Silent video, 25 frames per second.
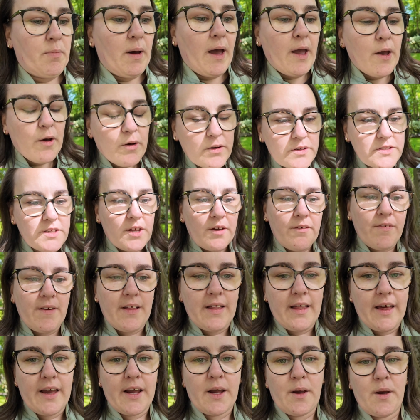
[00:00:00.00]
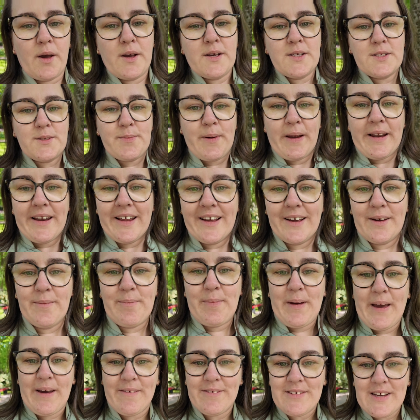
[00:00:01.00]
But I also feel like spending a
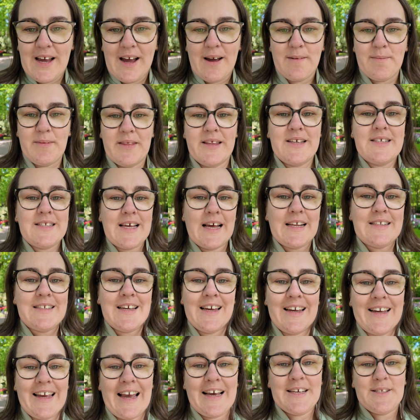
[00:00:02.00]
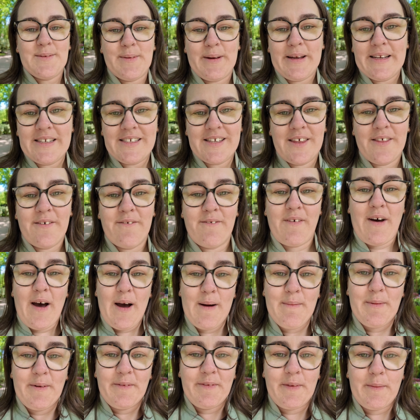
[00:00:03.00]
bit of time in the setting gets me into the
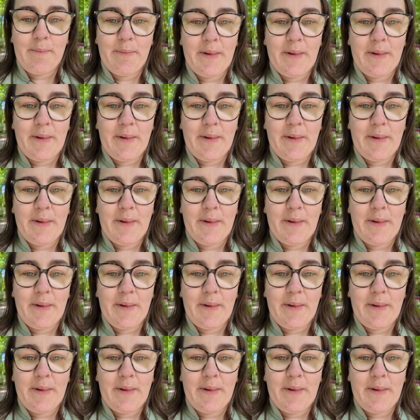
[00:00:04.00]
vibe of the